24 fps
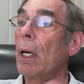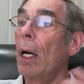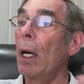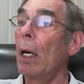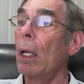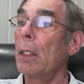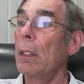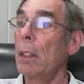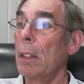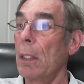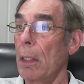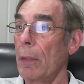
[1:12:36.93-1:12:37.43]

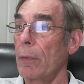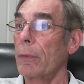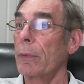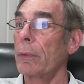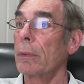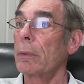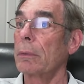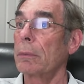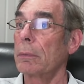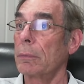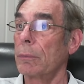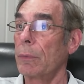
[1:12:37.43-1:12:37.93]

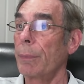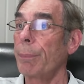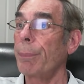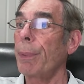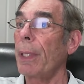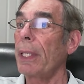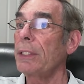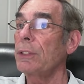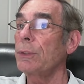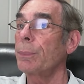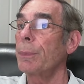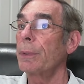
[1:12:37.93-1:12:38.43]
another
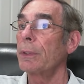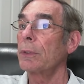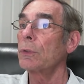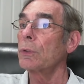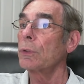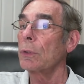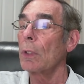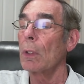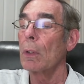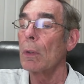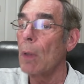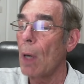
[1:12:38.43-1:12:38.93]
replacement.
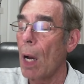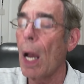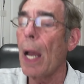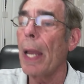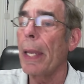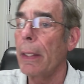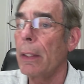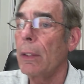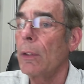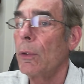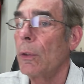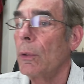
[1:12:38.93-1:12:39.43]
So I
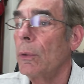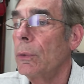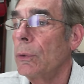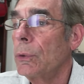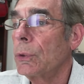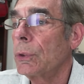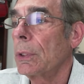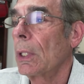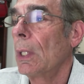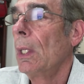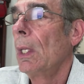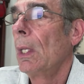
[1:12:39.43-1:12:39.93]
had
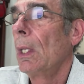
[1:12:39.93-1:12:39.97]
used